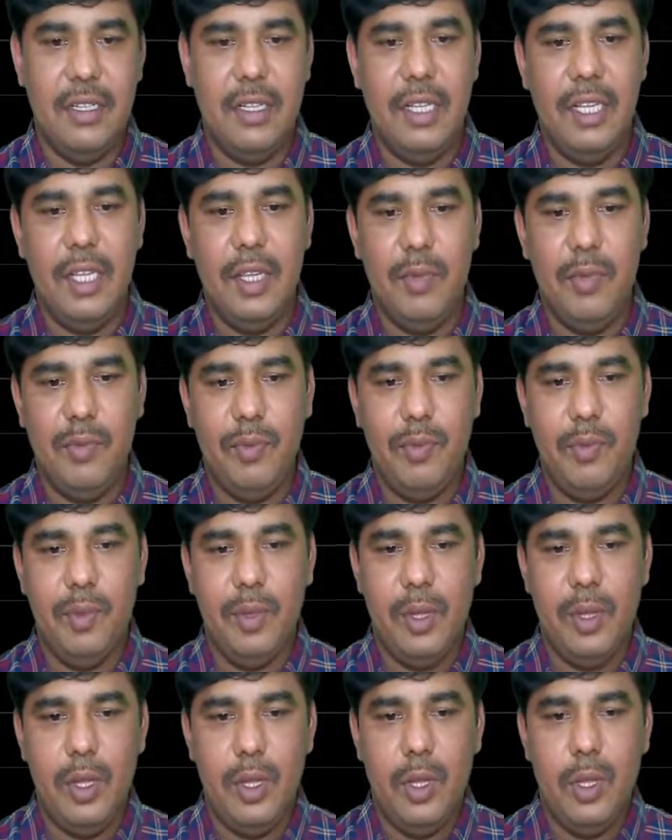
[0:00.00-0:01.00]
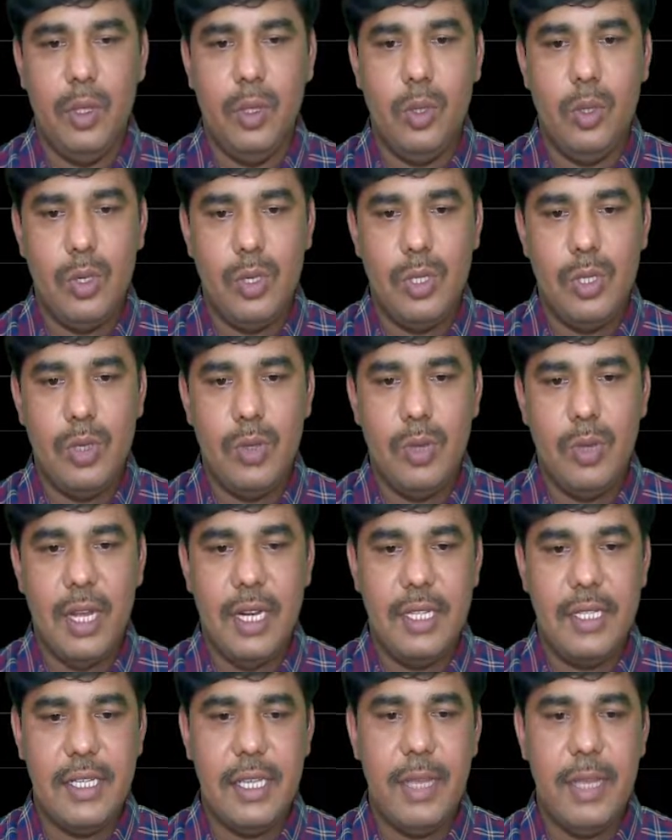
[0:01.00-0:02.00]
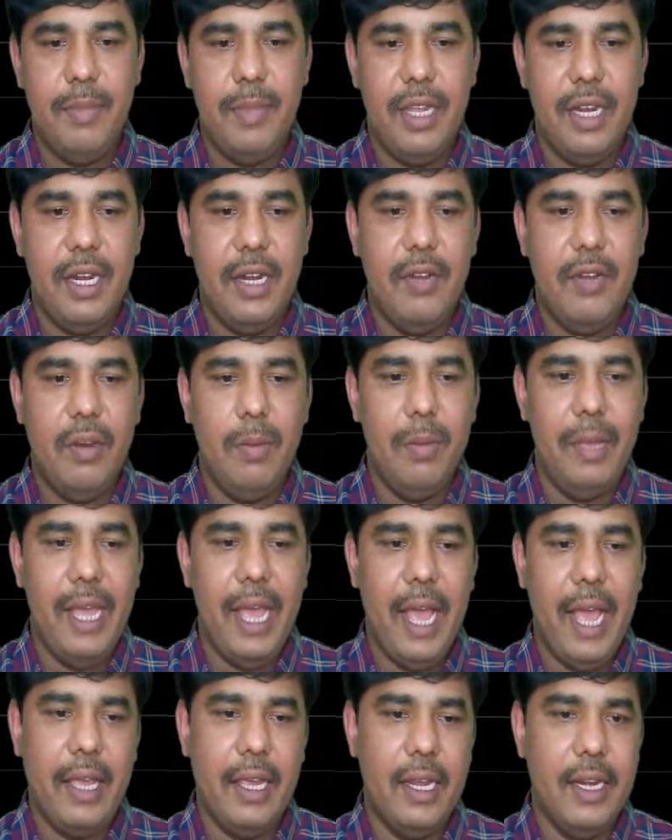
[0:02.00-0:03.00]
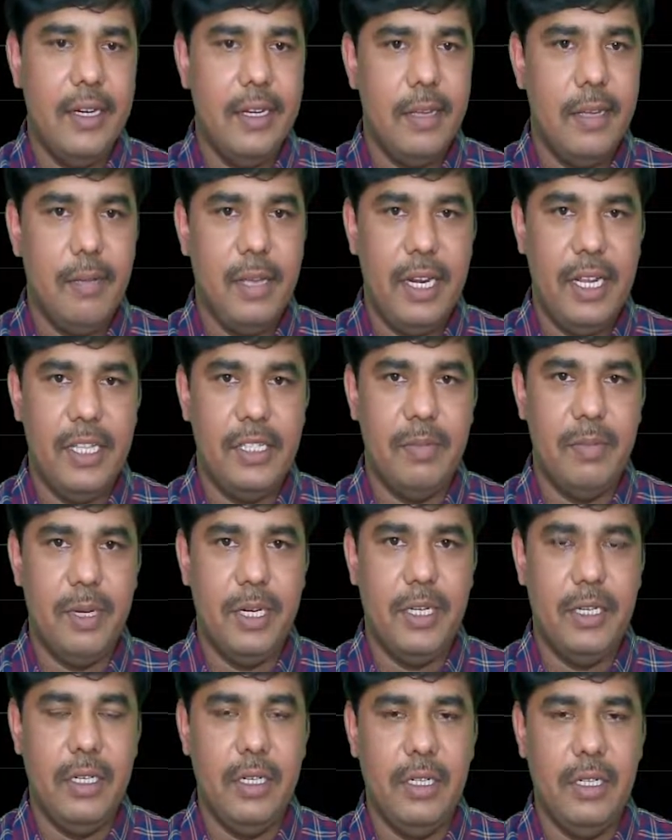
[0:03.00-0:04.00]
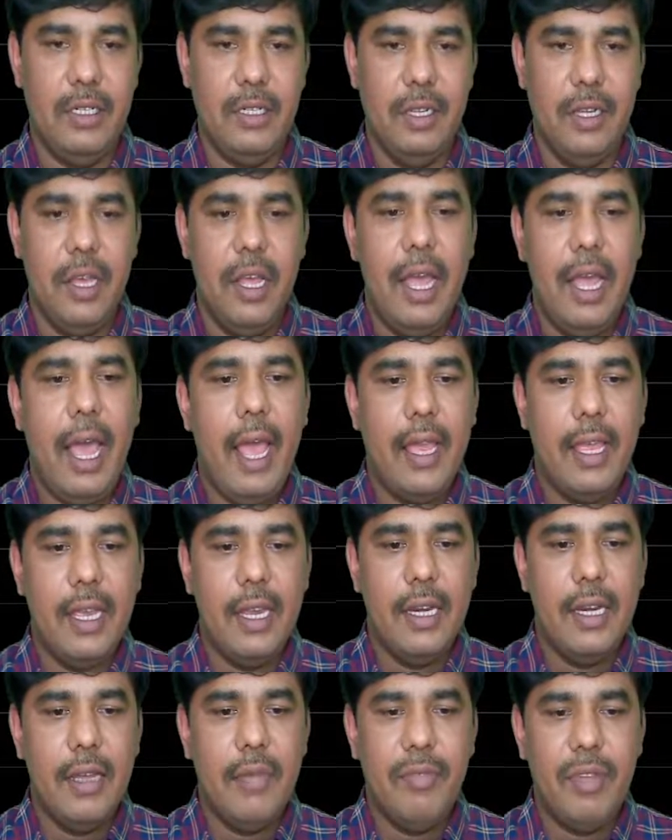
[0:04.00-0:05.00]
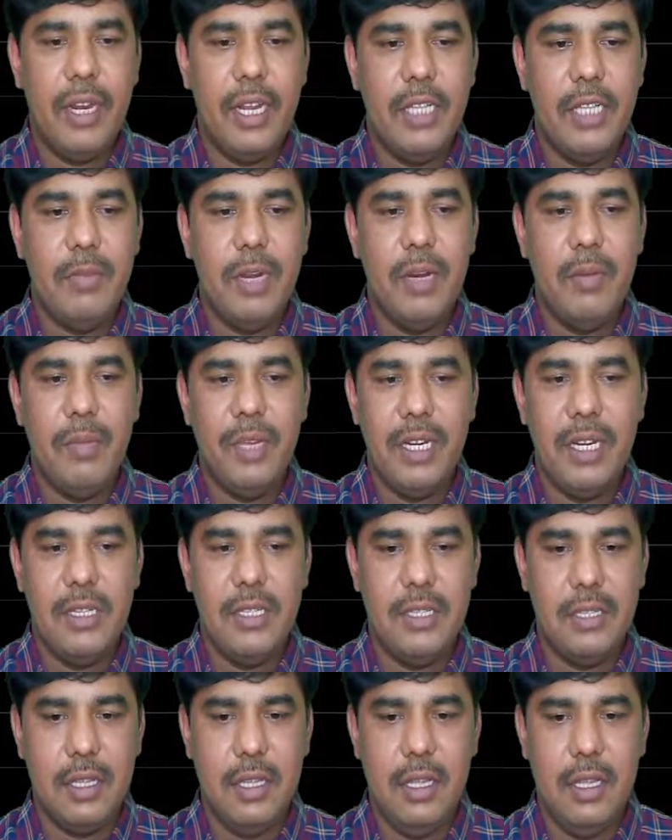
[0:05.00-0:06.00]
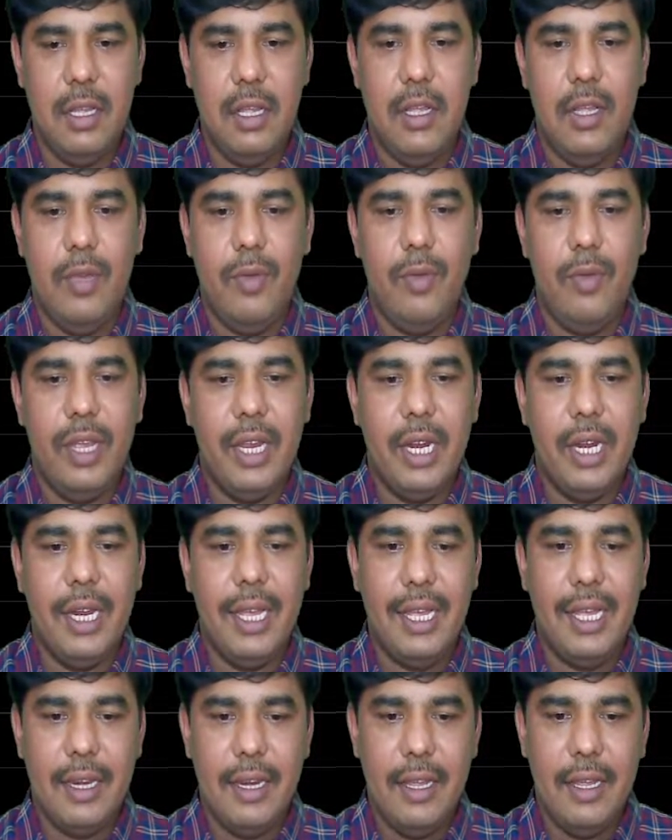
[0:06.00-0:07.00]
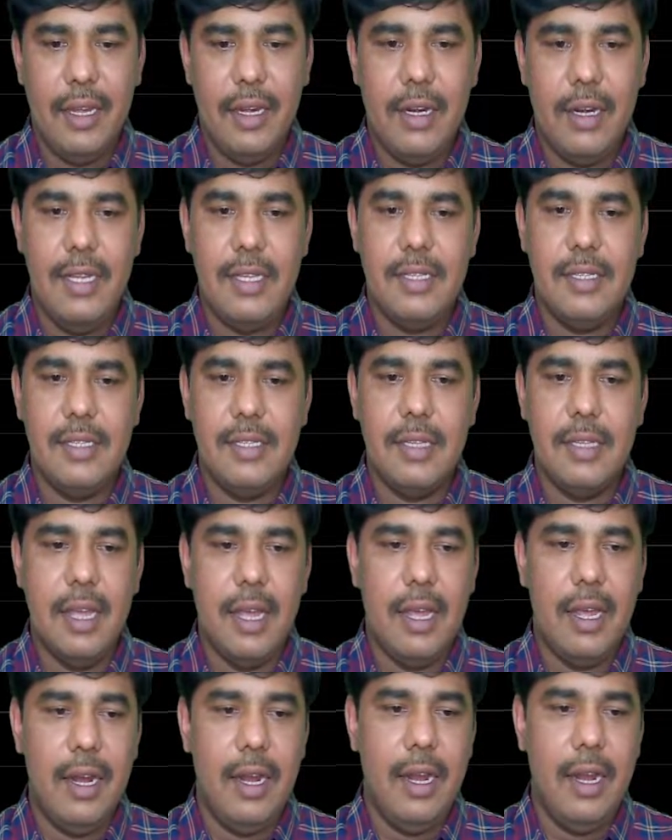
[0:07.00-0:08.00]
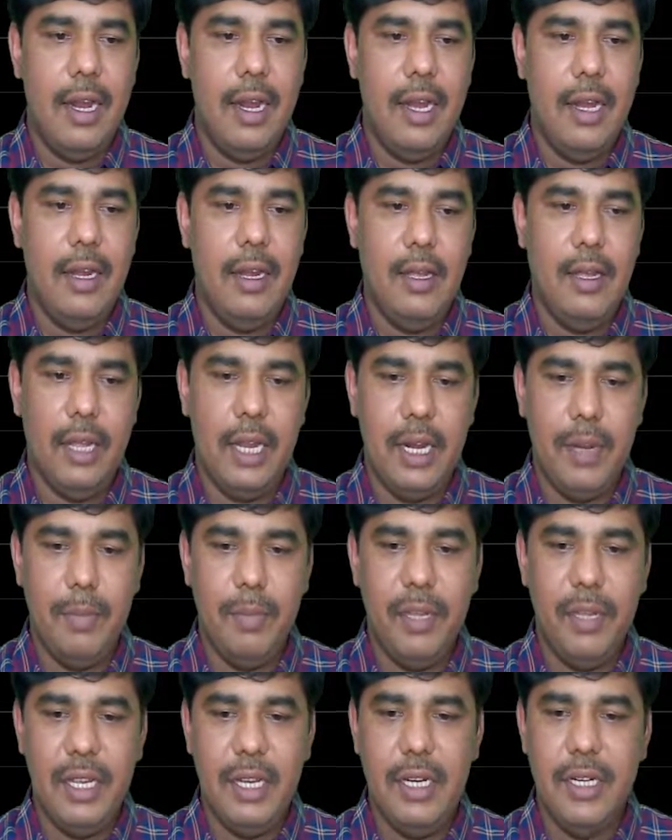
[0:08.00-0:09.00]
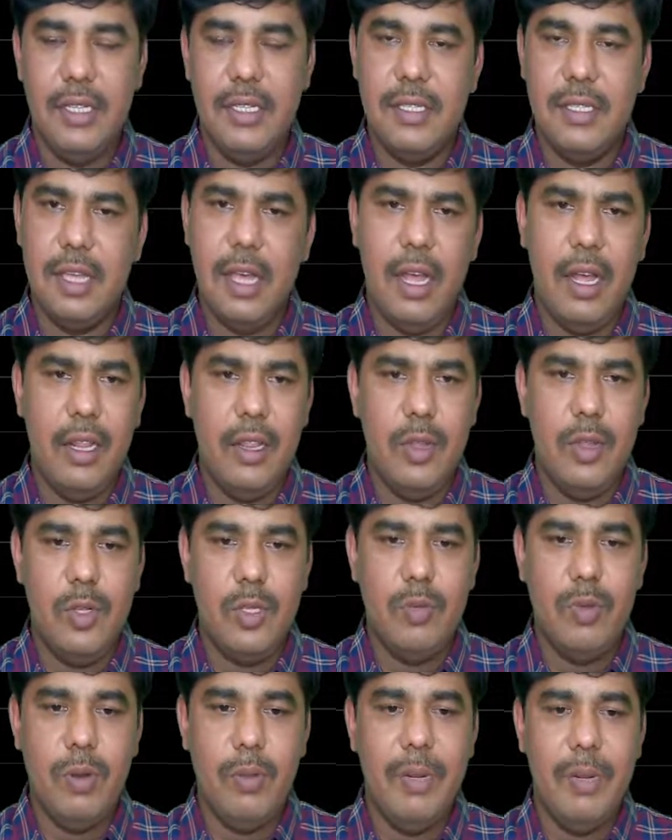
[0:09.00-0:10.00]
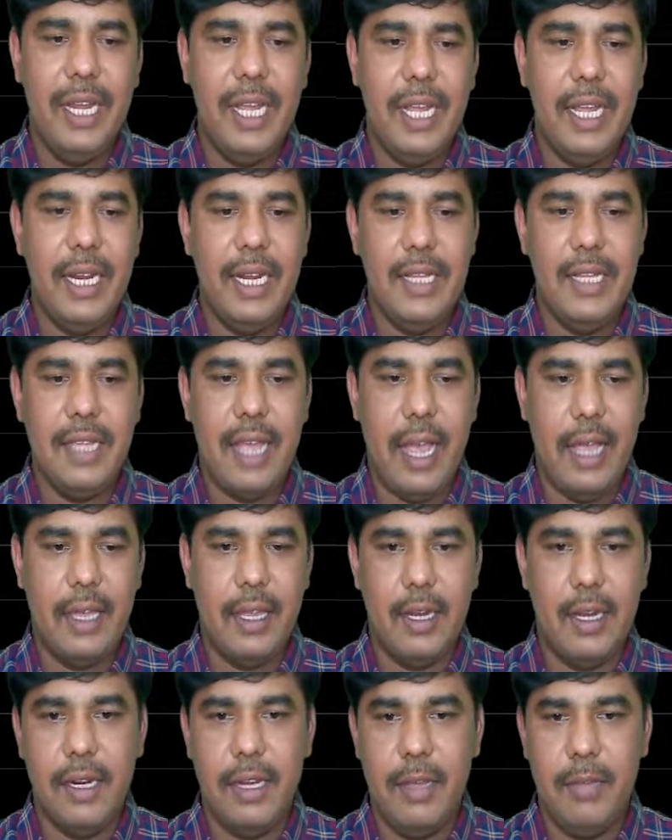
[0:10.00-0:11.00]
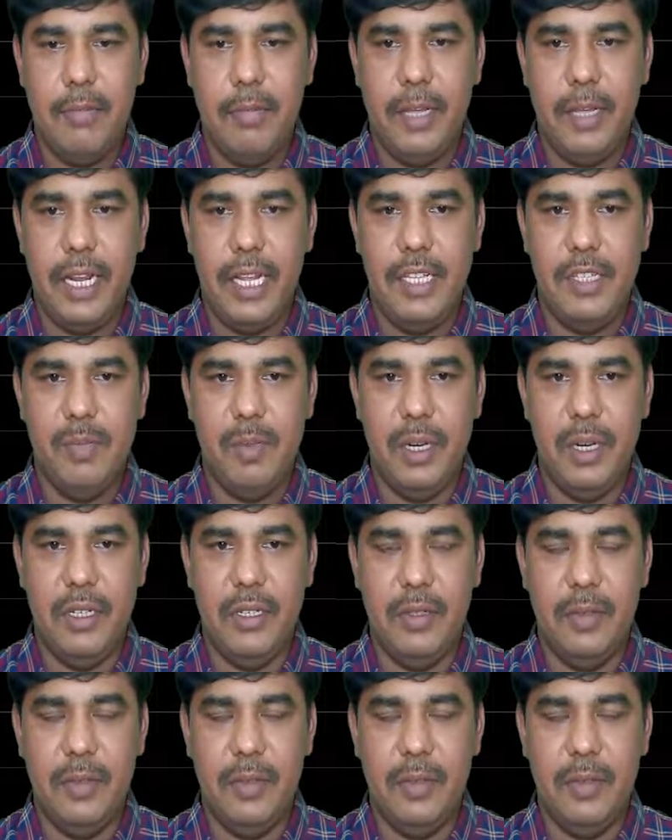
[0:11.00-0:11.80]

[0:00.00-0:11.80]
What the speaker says: If those two are same, then it will be hanging type arrangement. Hanging type arrangement means we can take necklace, garland and beads, all those will be taken as hanging type arrangement.